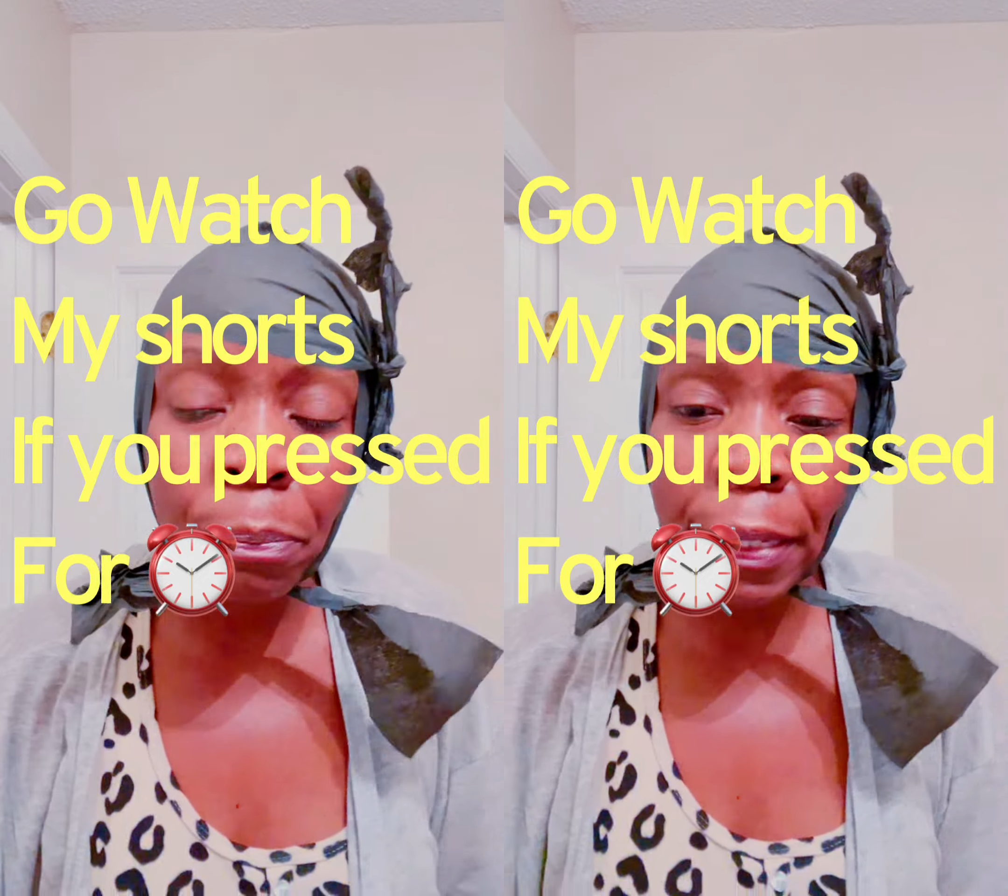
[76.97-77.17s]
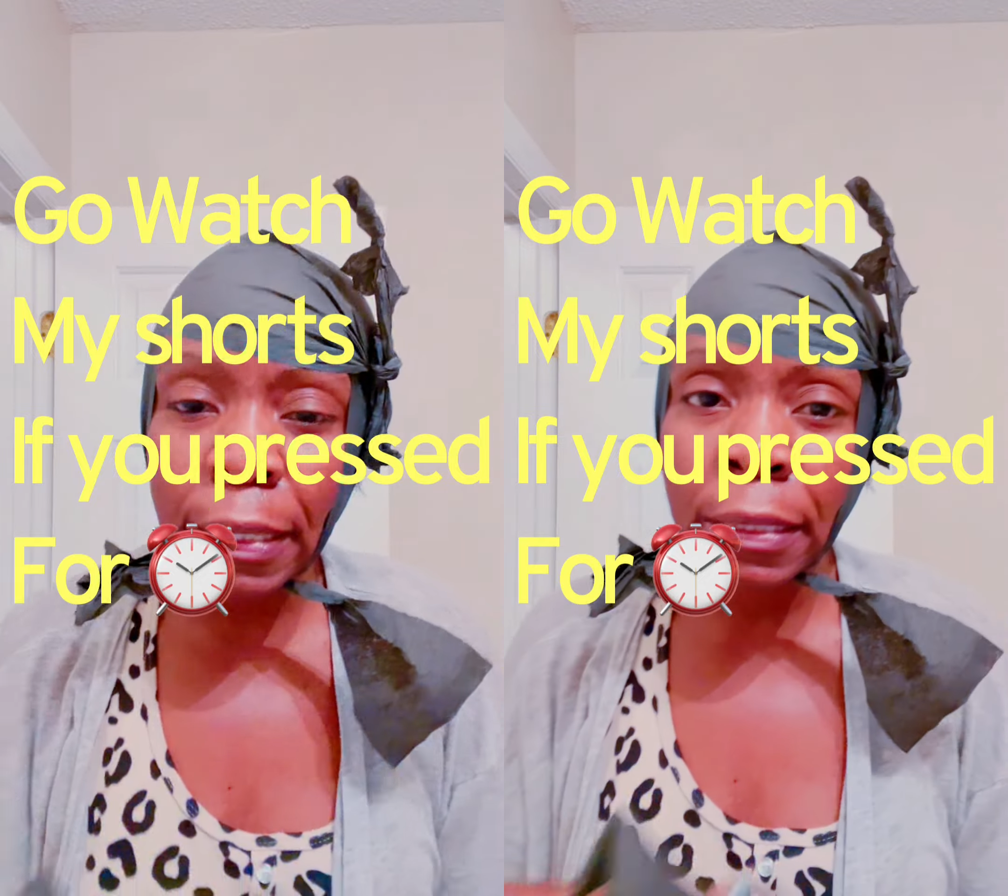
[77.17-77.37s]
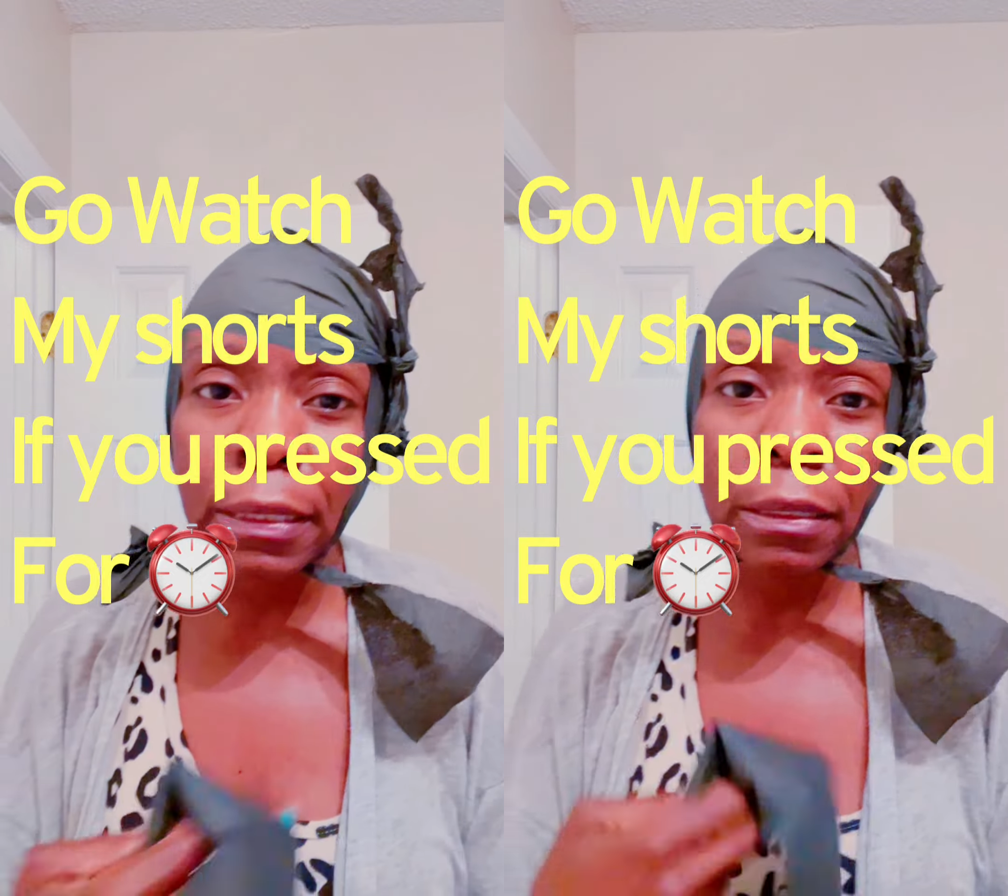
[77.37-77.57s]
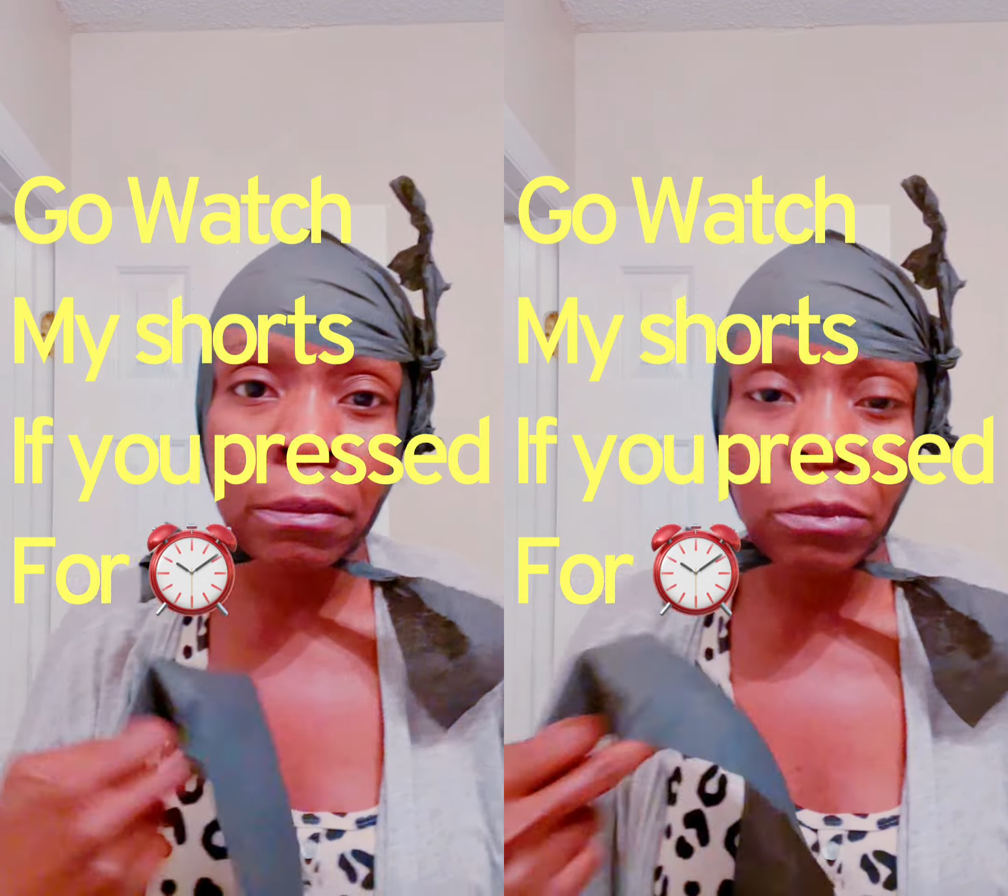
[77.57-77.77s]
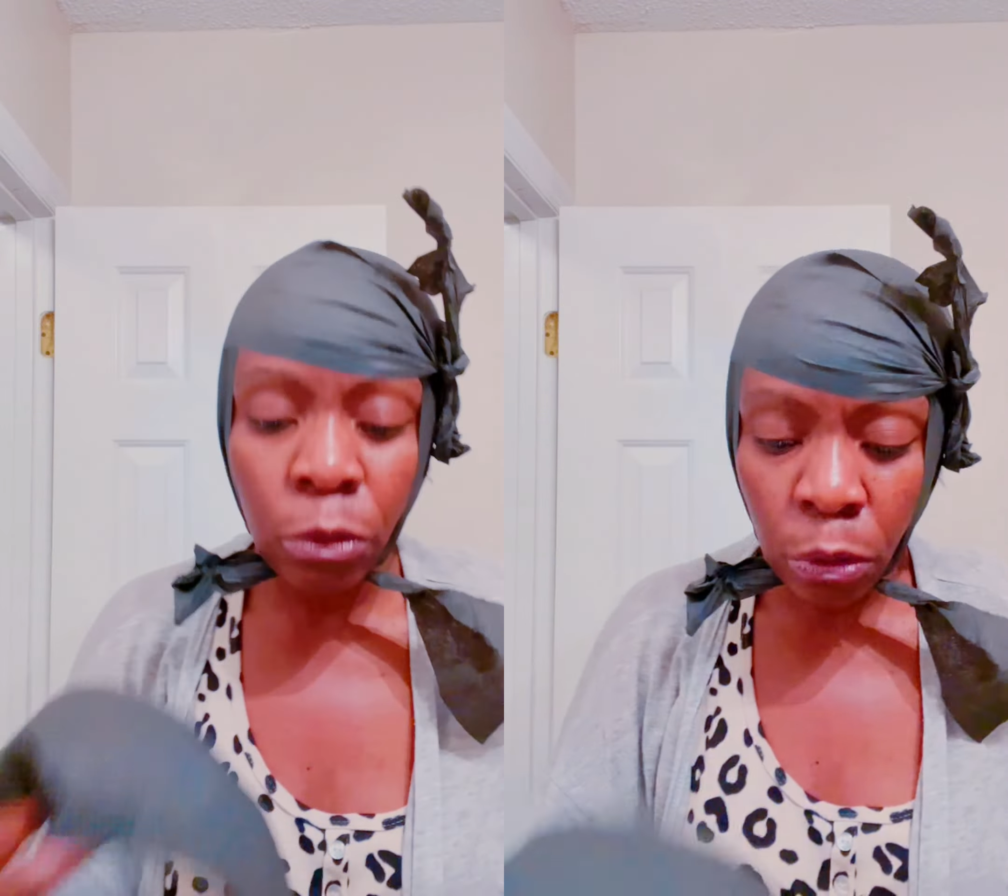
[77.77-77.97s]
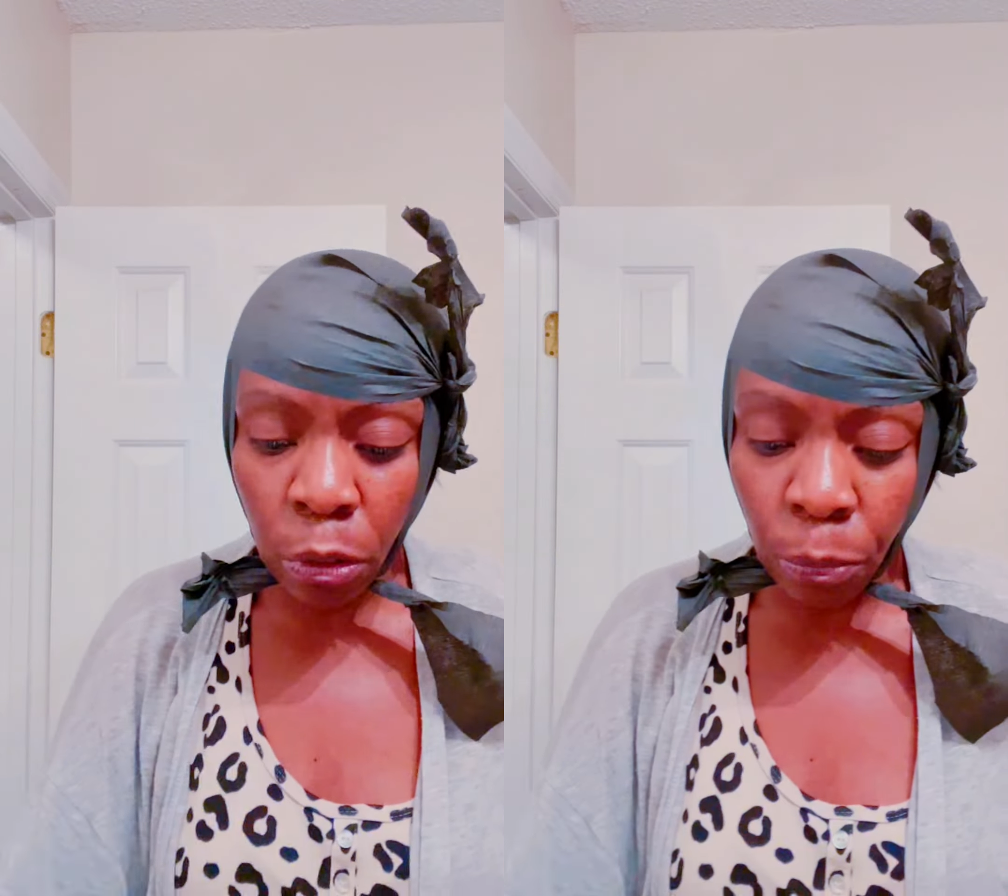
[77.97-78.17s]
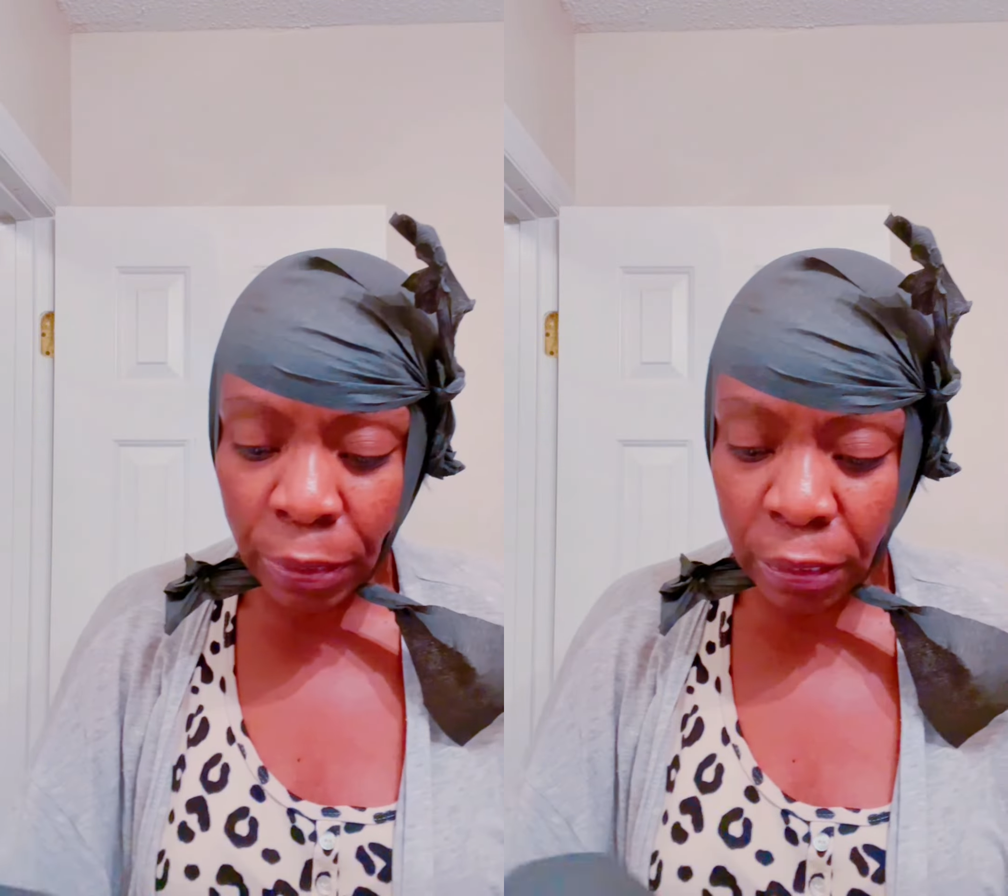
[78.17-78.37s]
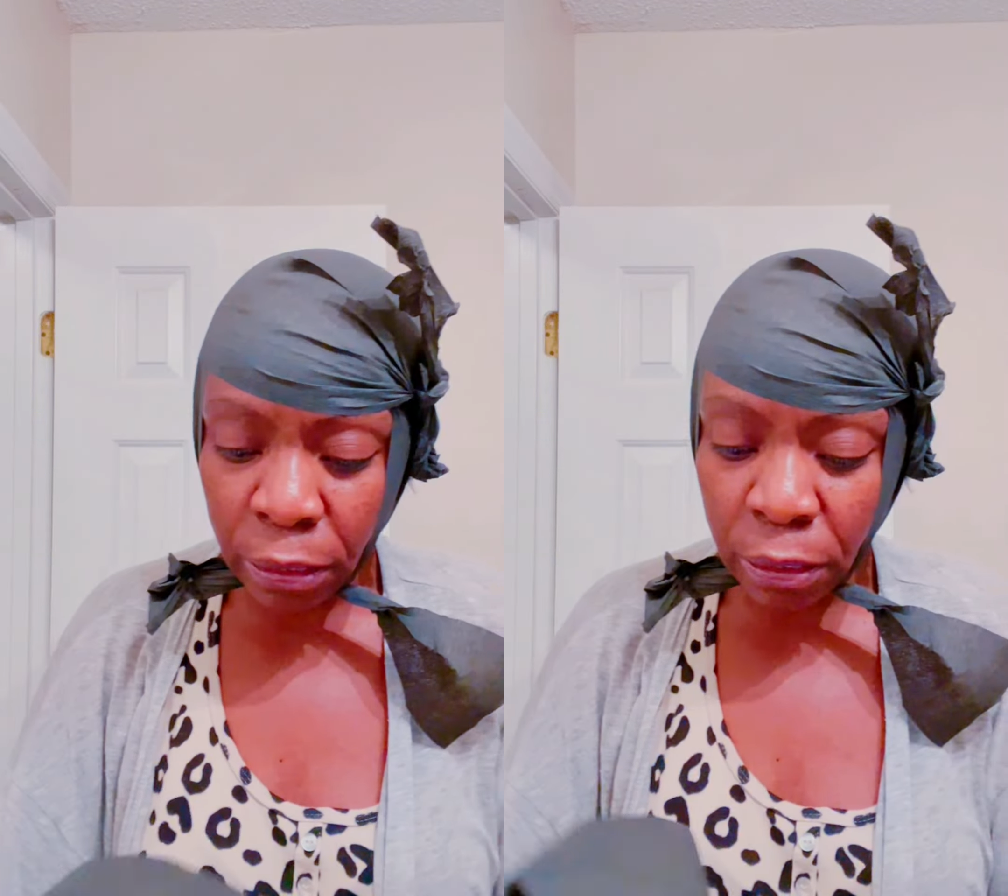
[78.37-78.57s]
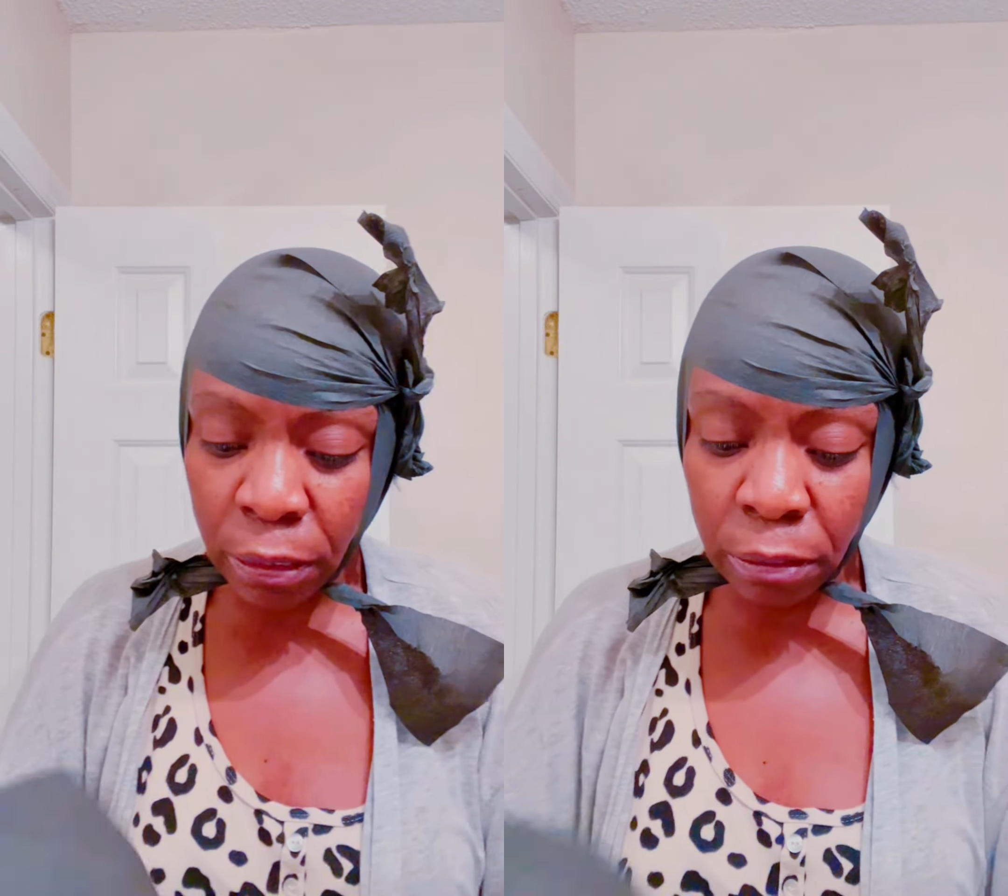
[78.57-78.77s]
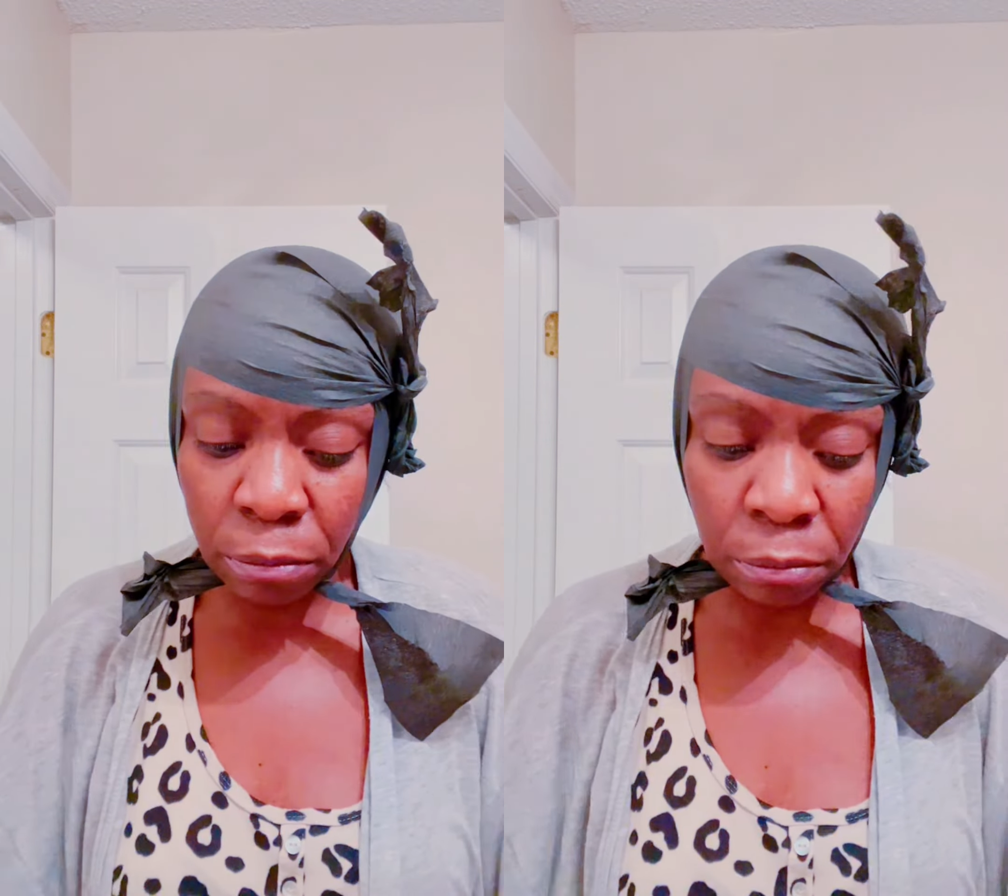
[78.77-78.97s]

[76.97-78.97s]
pixie or with the